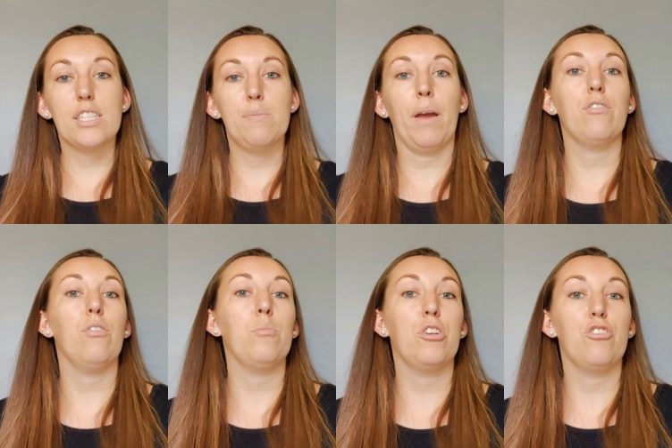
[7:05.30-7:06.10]
and expect
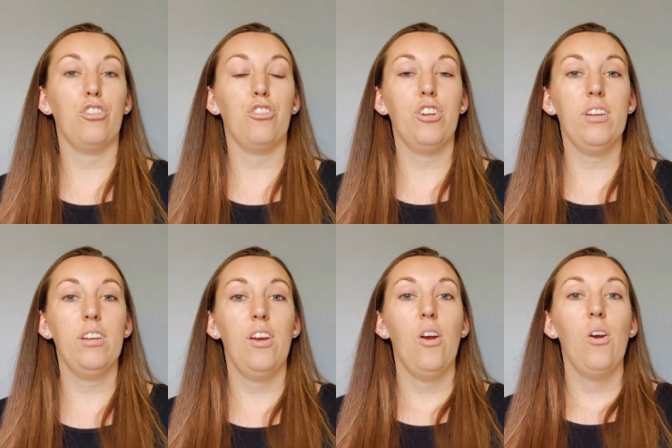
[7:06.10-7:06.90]
from your
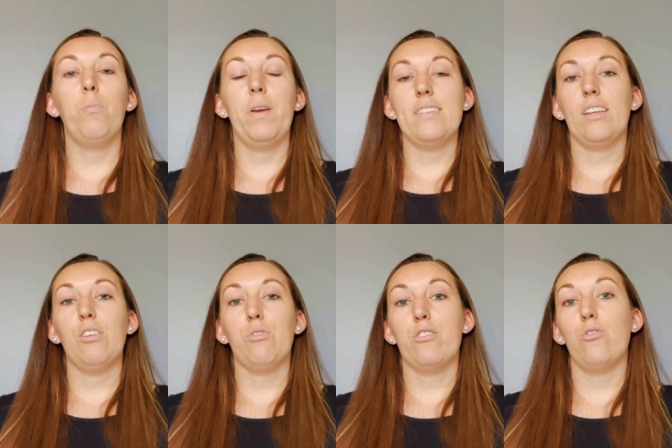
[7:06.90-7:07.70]
children will
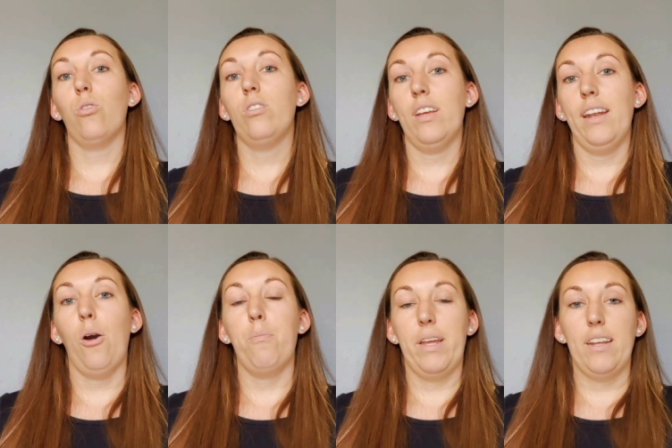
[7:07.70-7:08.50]
basically result in
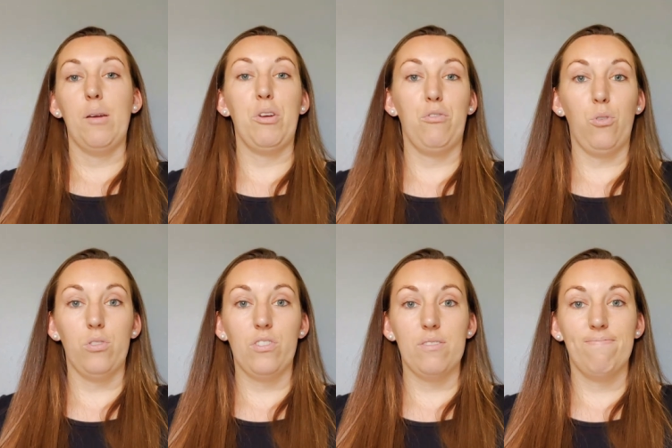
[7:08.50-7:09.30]
how bedtime
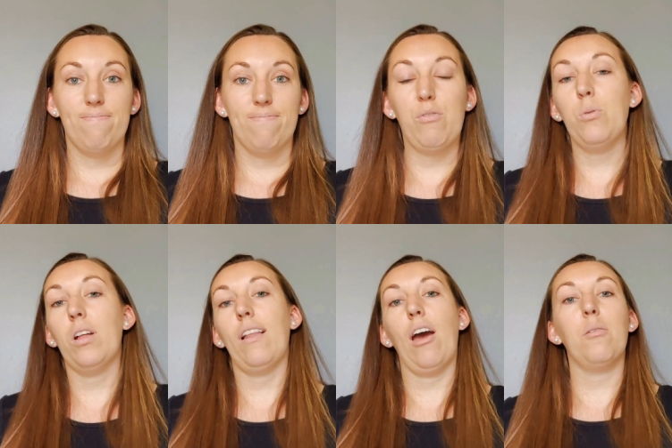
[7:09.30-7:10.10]
unfolds if you
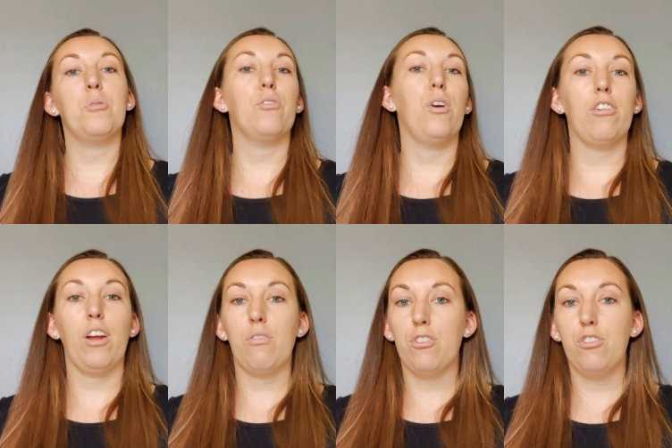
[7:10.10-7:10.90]
allow them to run
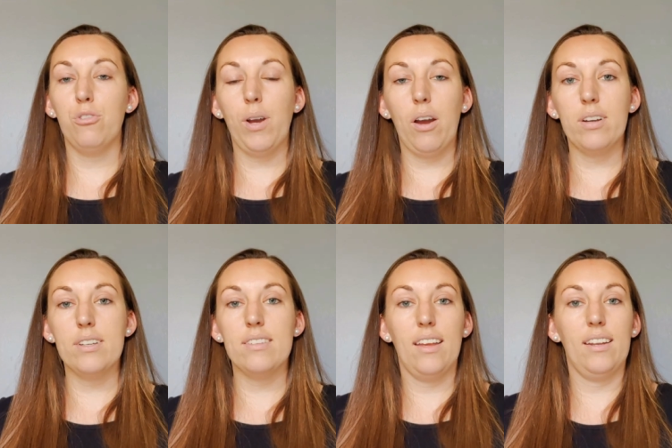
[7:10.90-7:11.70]
around for two
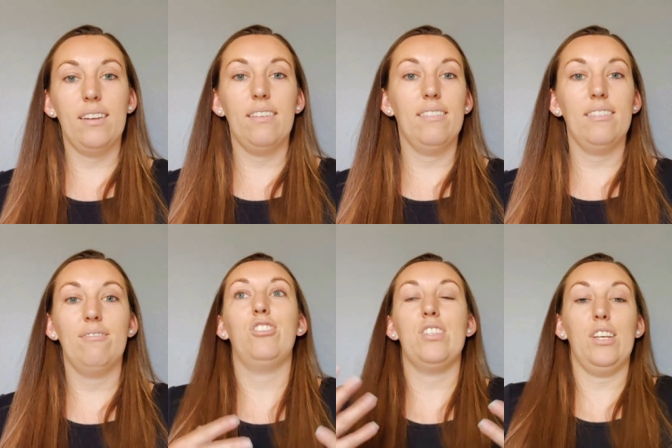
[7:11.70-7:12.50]
hours and
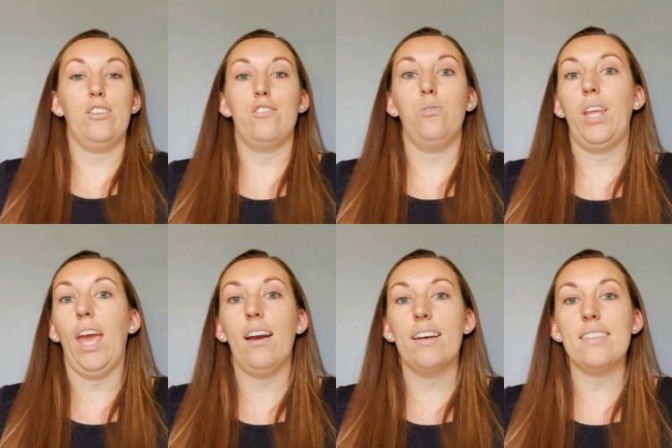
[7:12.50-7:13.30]
just exude
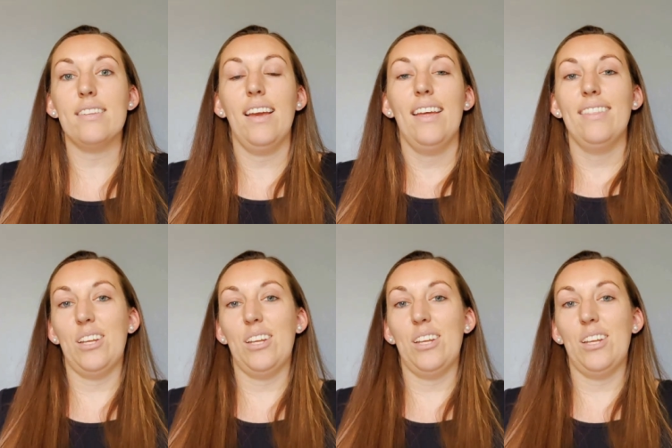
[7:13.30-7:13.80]
chaos,